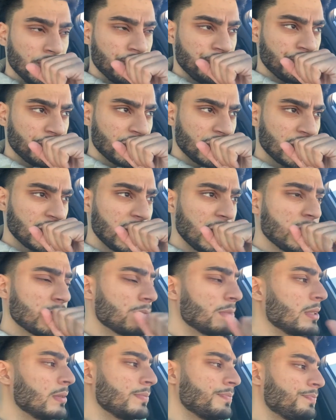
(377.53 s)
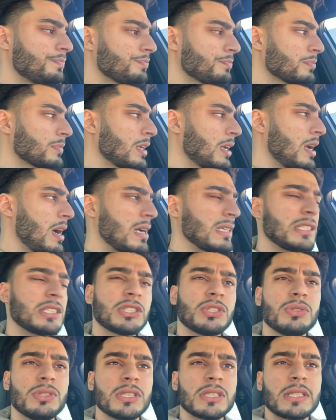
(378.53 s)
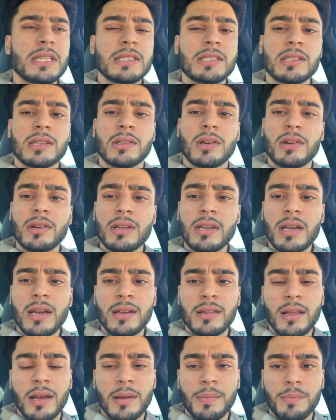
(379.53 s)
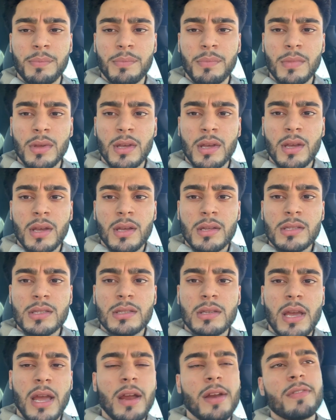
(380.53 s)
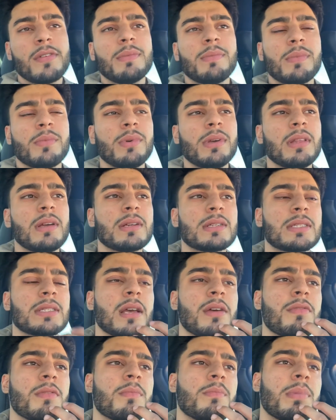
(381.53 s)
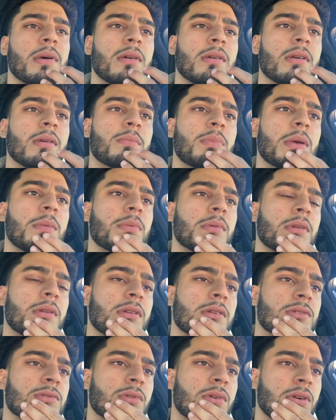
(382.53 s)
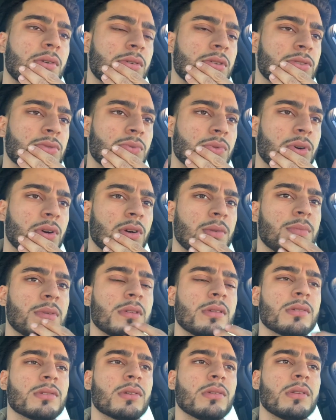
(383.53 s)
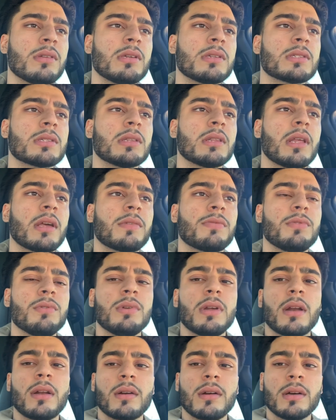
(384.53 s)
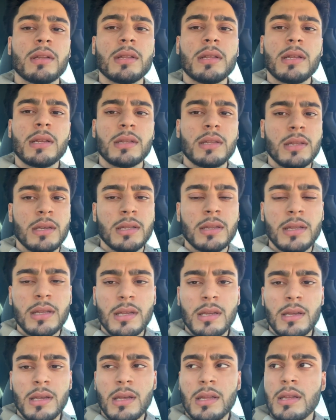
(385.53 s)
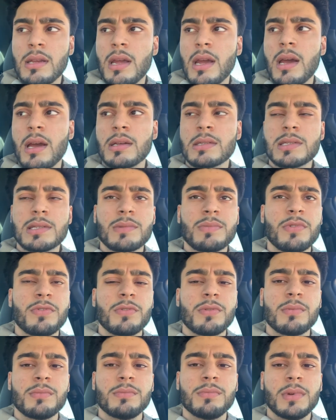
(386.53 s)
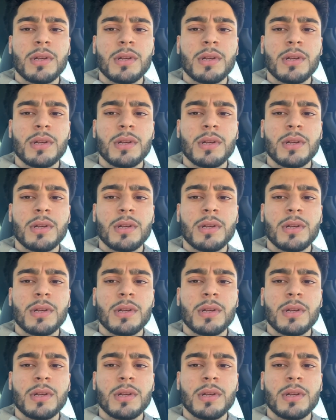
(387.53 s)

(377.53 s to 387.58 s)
Excuse me. You just get to learn that. Like, there's 7 billion people on this world, but there's only a select few that are elite of the elite. And yeah, some of them